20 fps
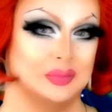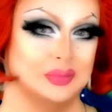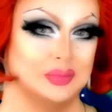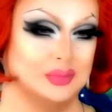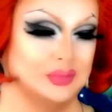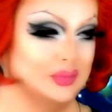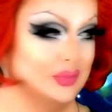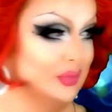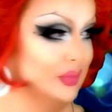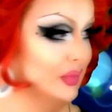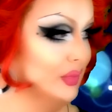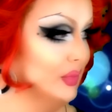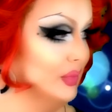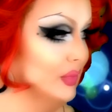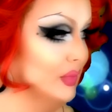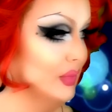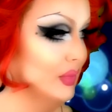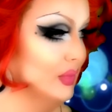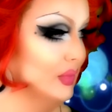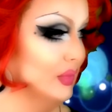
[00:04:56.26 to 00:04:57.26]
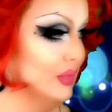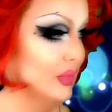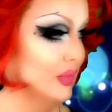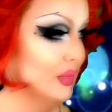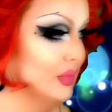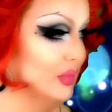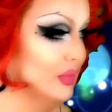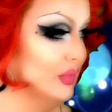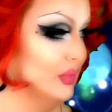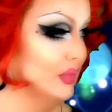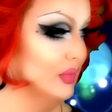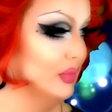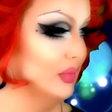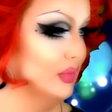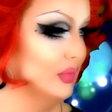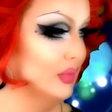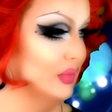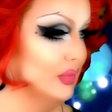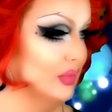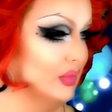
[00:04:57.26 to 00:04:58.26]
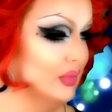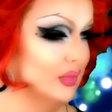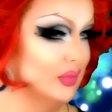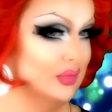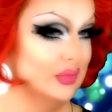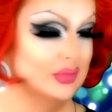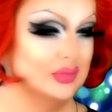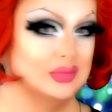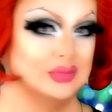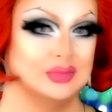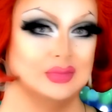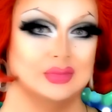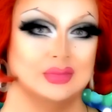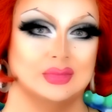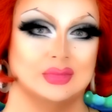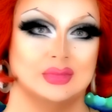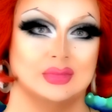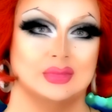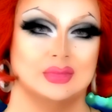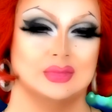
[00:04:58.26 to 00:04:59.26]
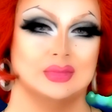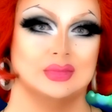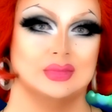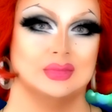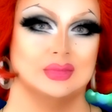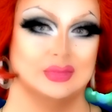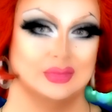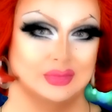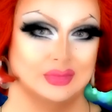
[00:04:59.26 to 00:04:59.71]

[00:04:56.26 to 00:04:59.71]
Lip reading: This person isn't speaking.